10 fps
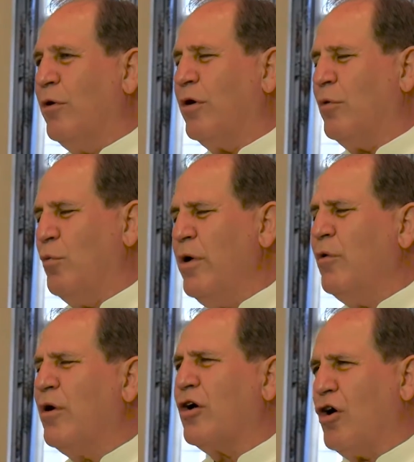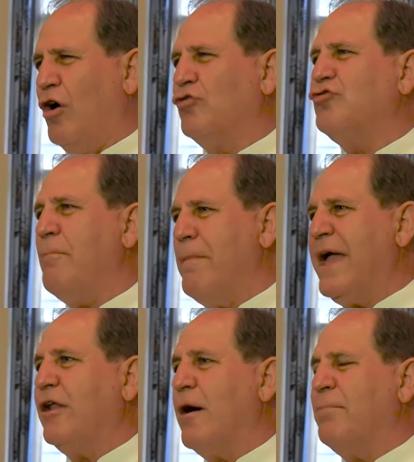We were, we were a culture
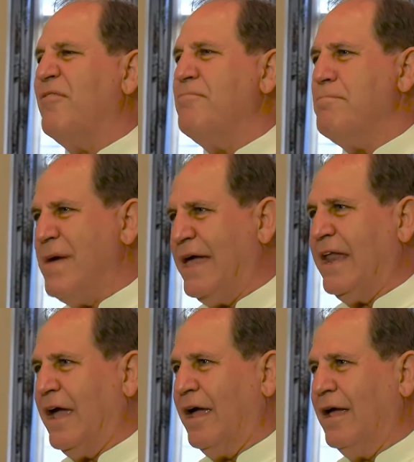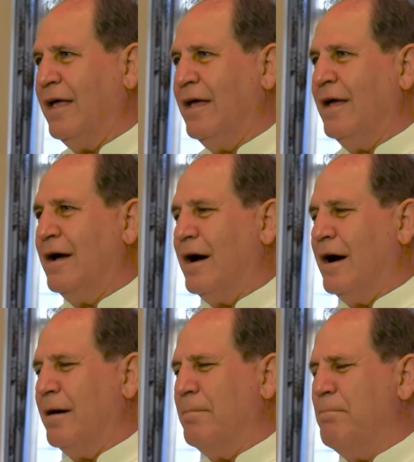made up of many,
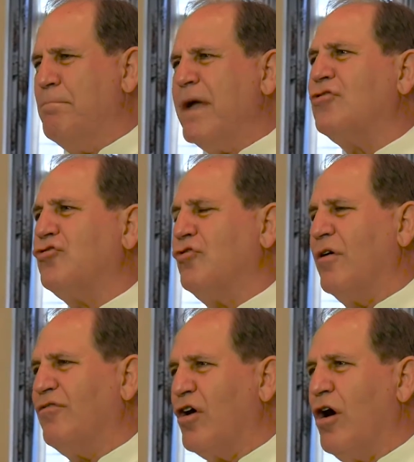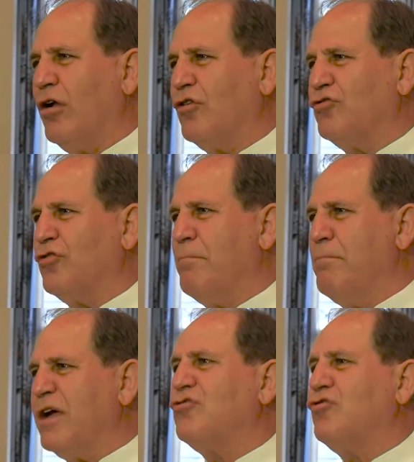a mixture of colors,
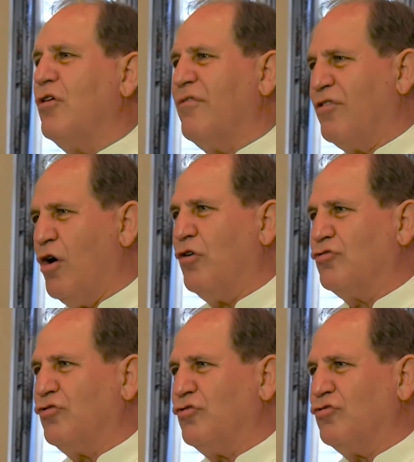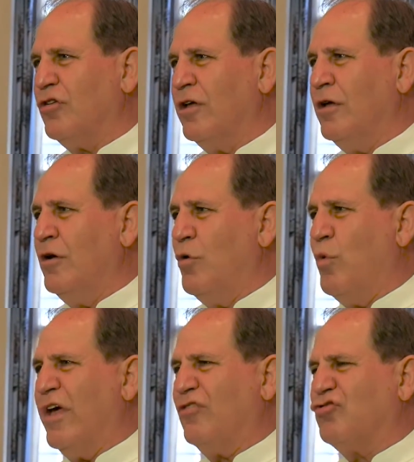a mixture of cultures.
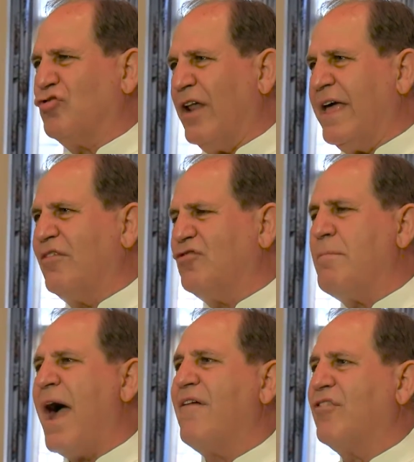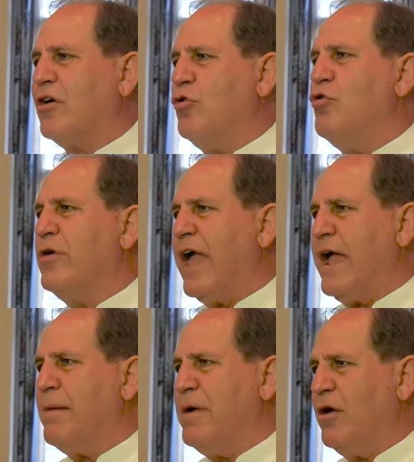We had slaves from Africa who
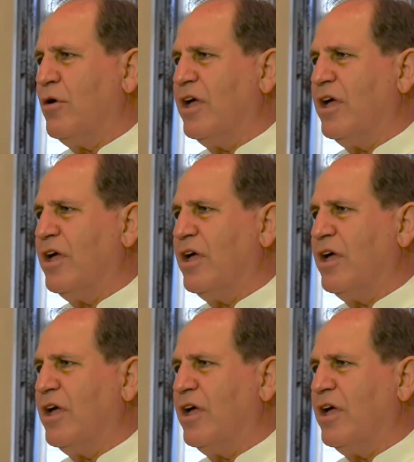came